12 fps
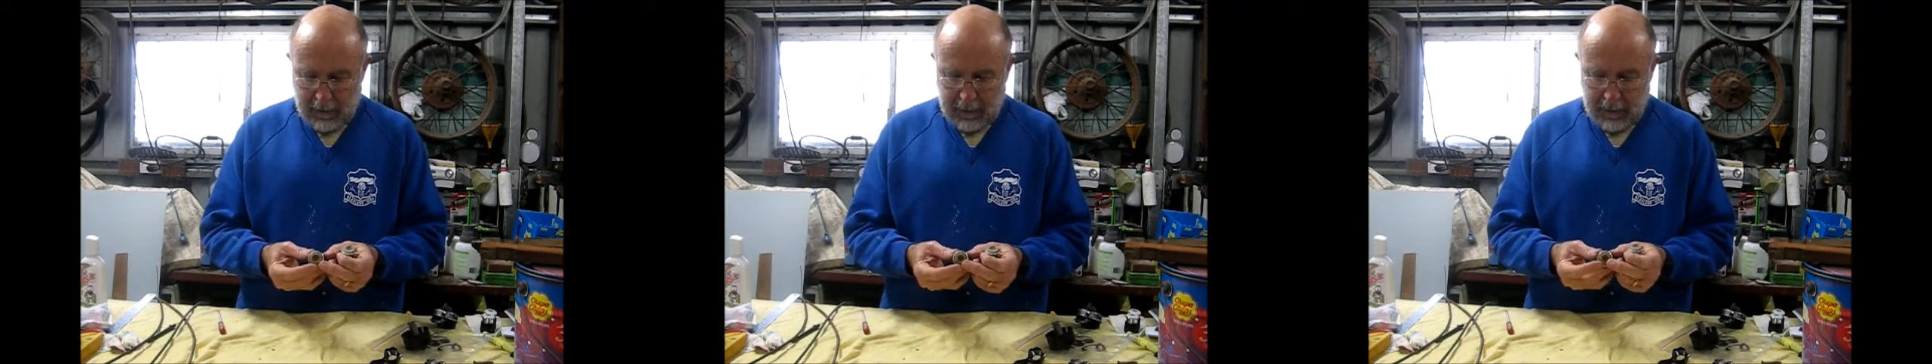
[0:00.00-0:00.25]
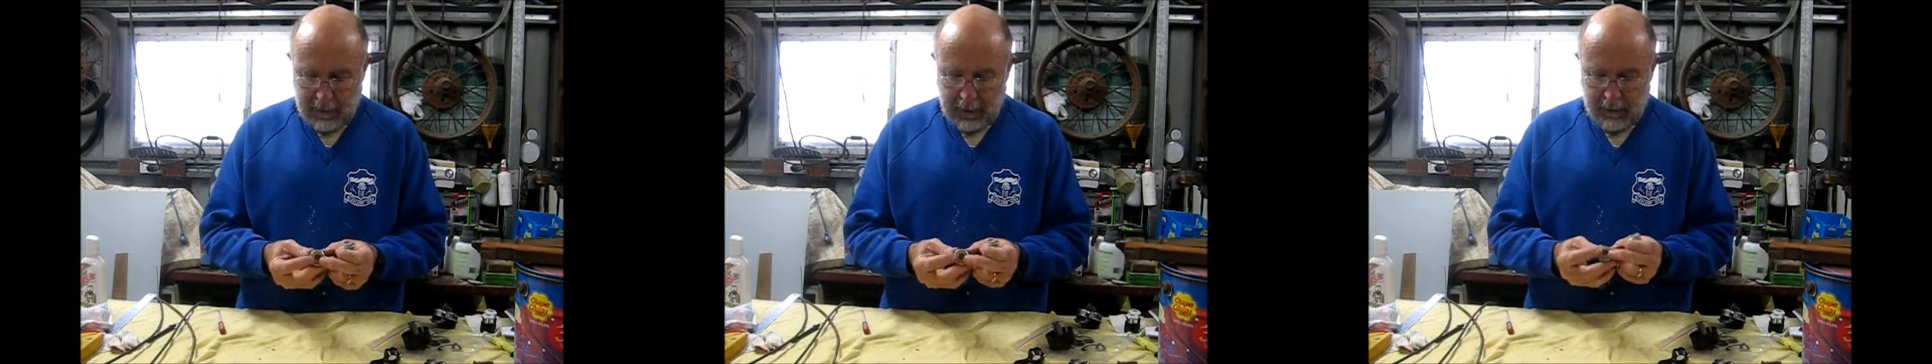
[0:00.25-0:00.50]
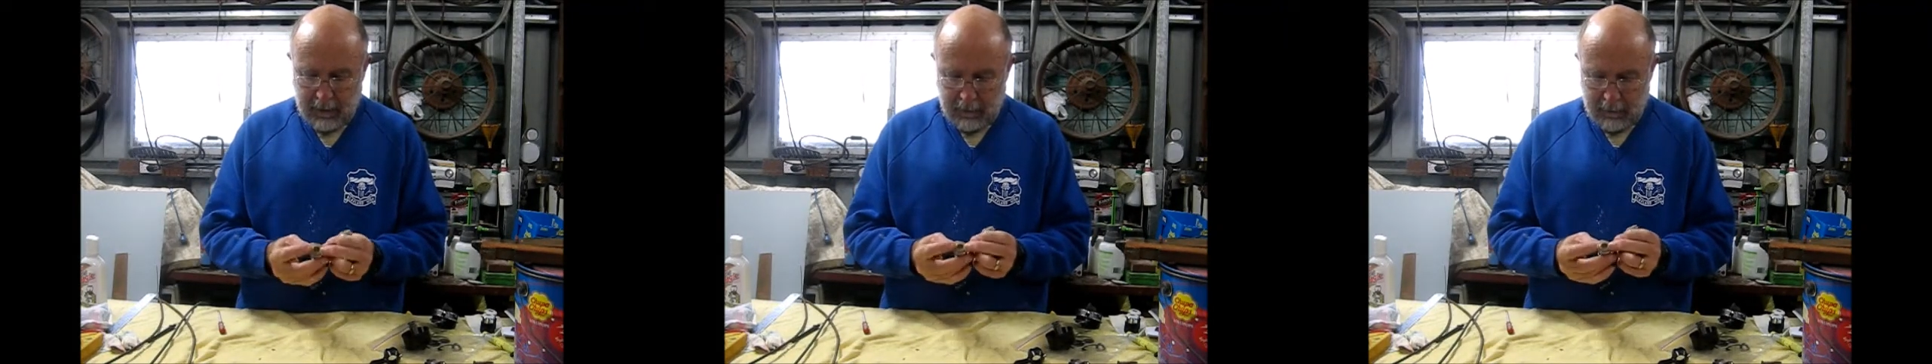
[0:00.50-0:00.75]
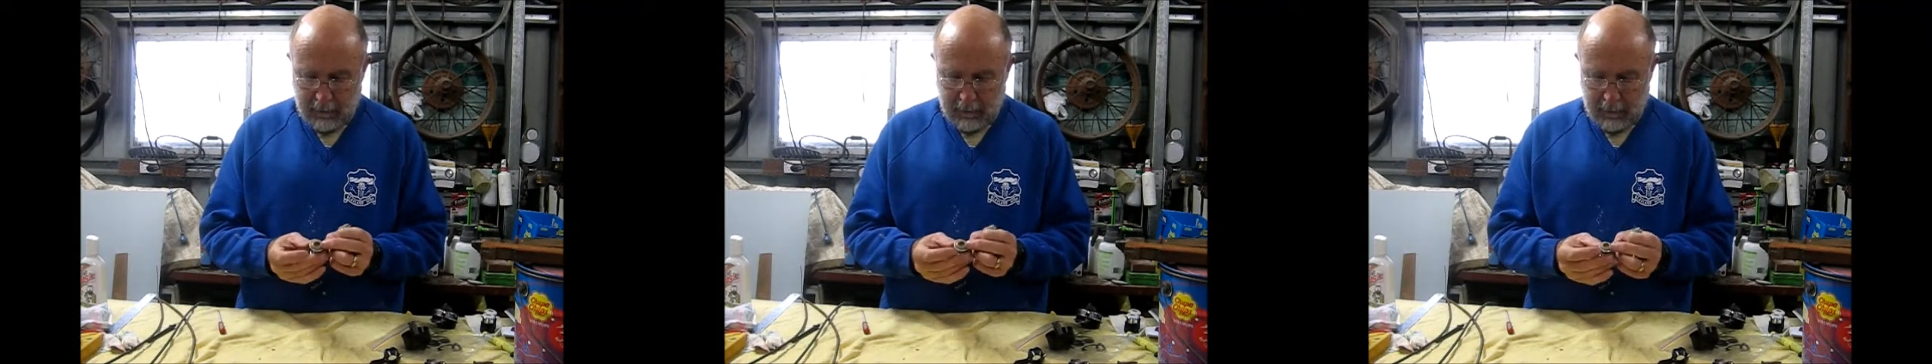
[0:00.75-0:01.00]
certainly
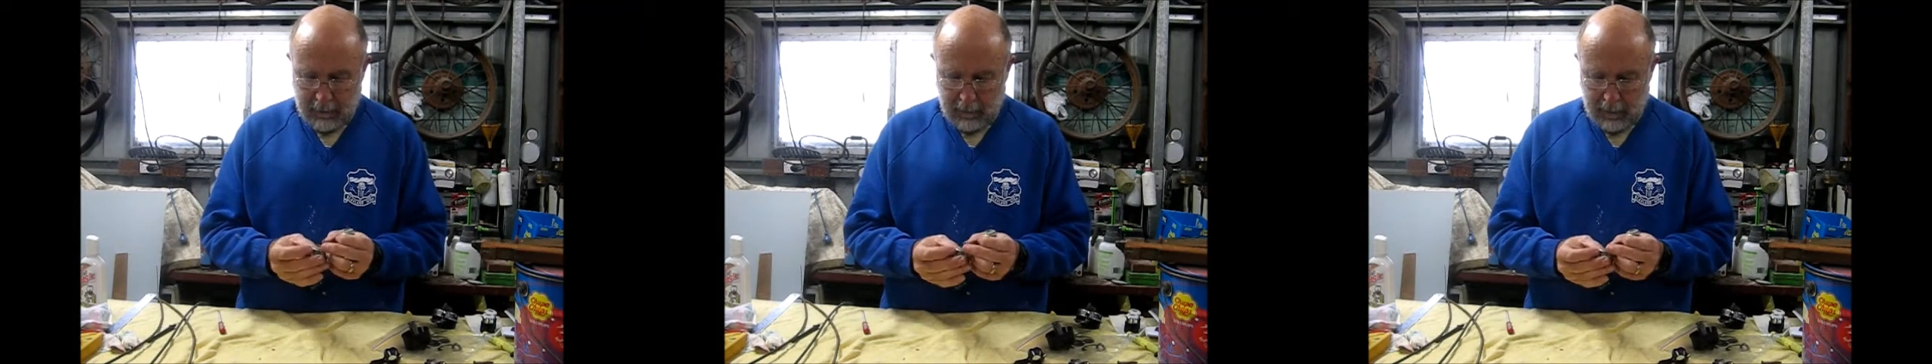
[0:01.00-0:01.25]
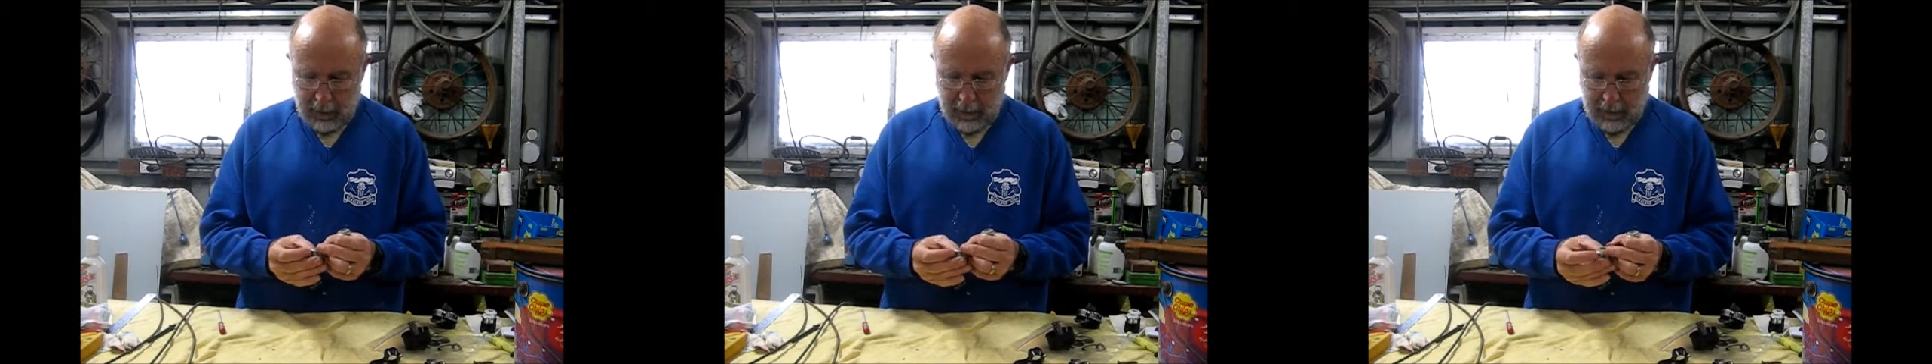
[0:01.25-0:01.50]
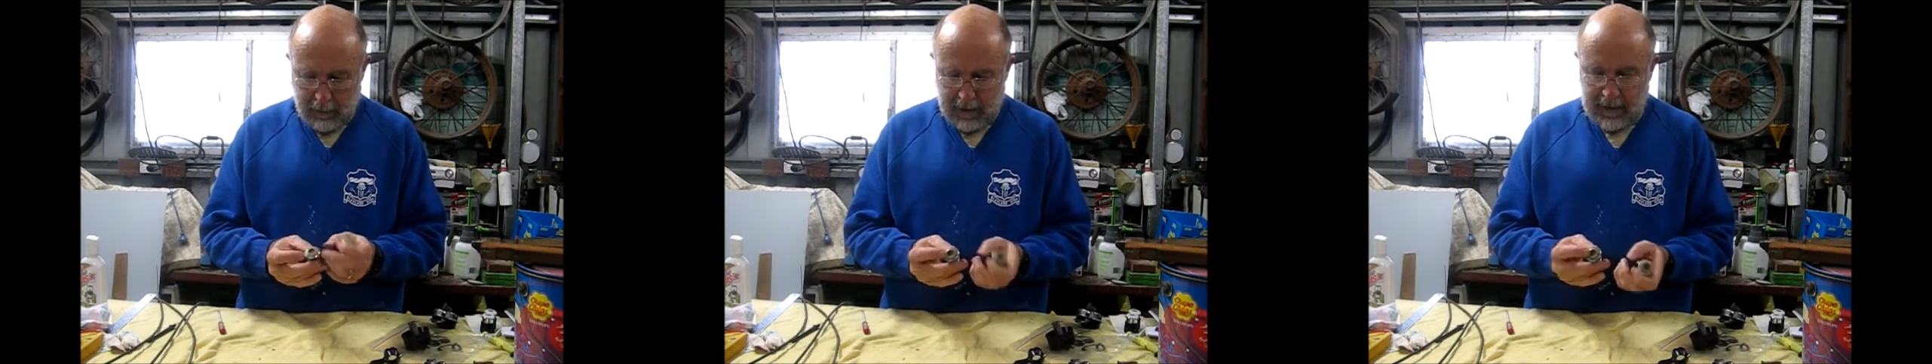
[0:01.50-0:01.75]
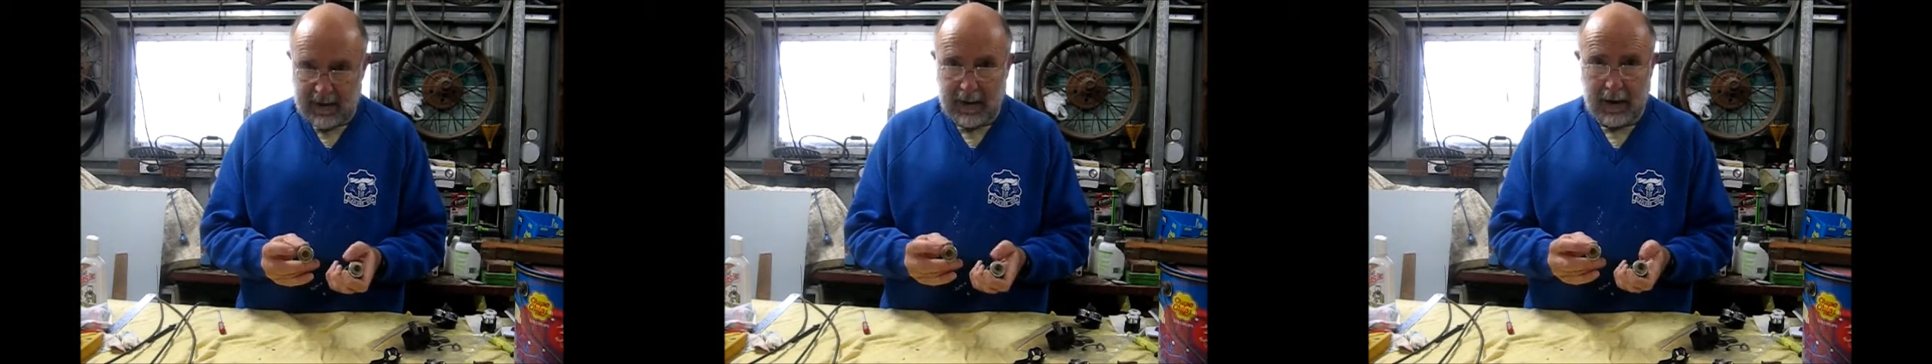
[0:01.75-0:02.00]
gone
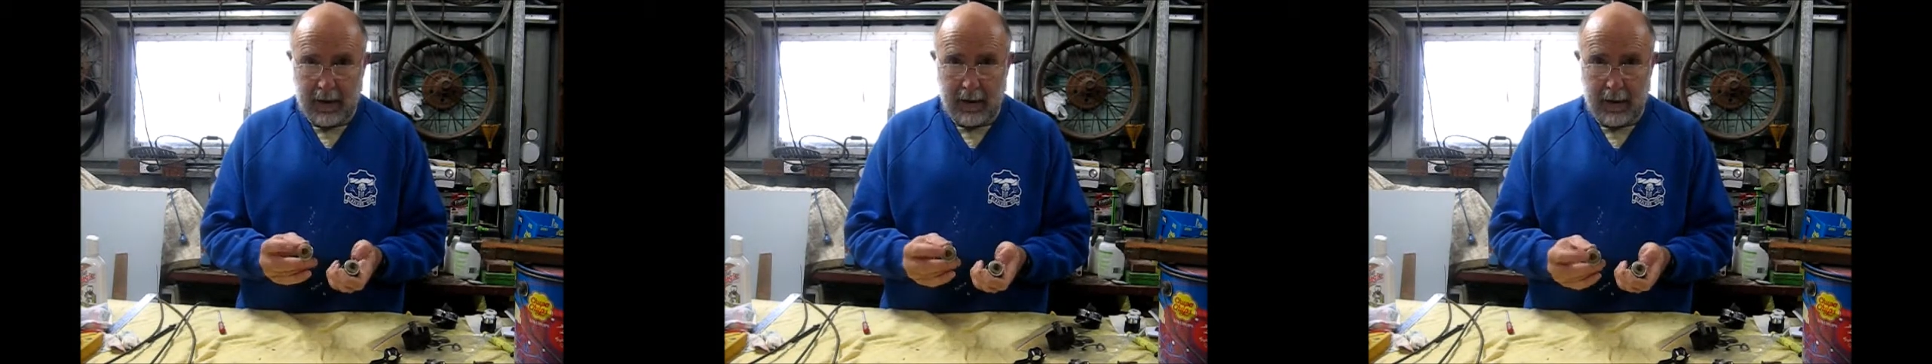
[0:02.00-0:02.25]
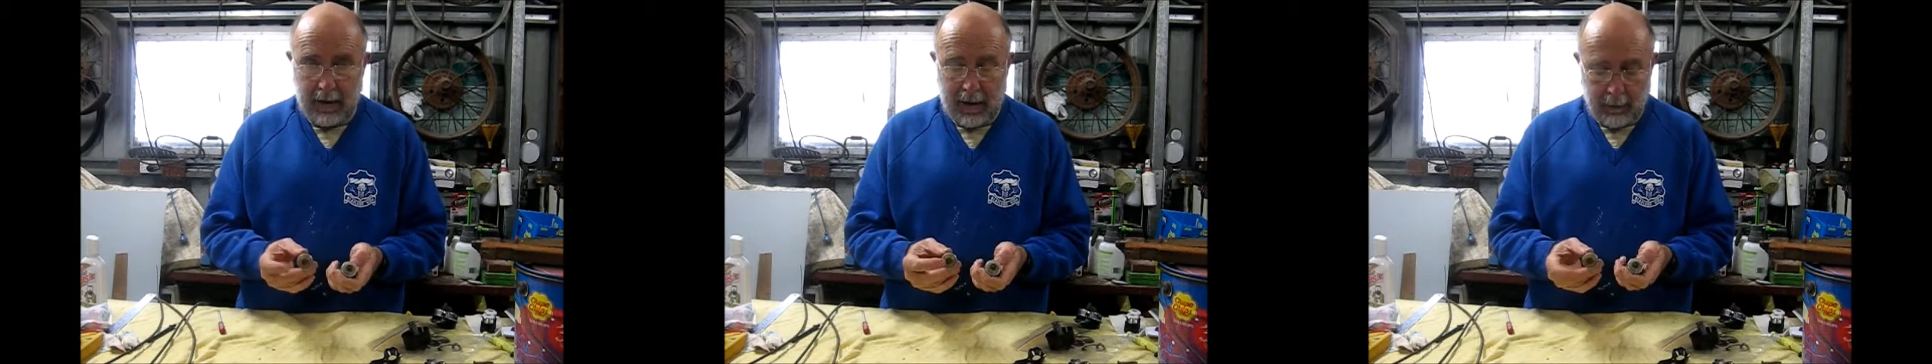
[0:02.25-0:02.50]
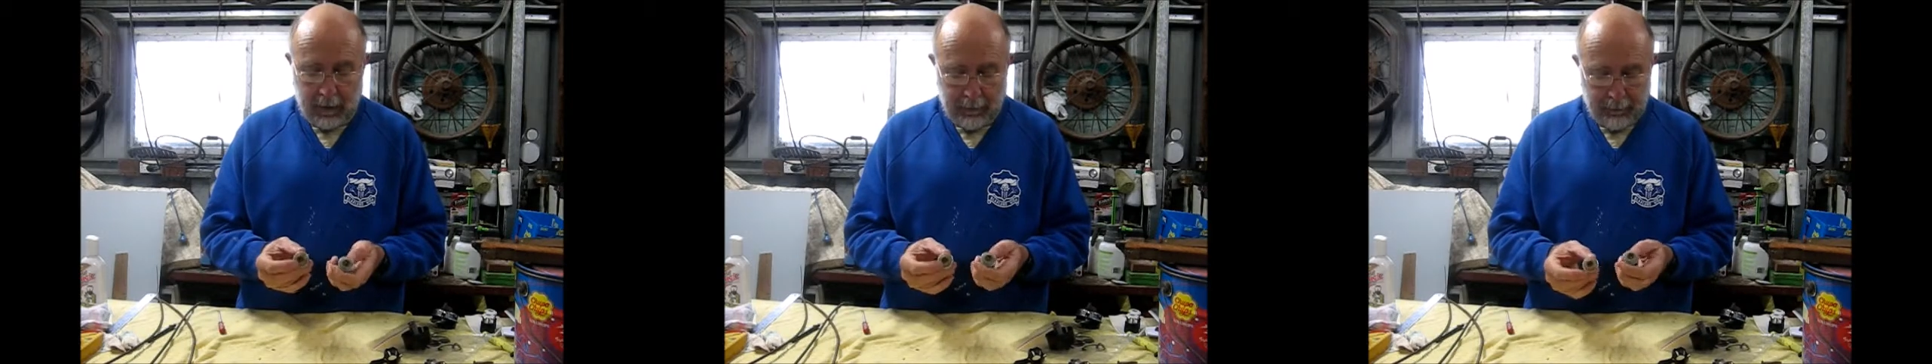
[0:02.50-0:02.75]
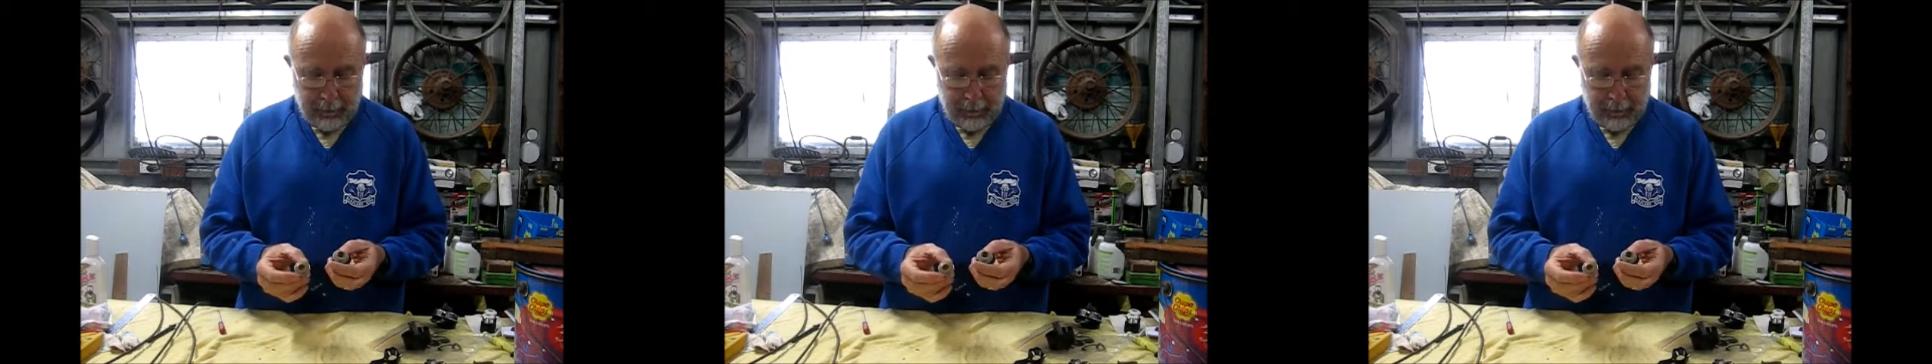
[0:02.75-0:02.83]
discoloured in that one.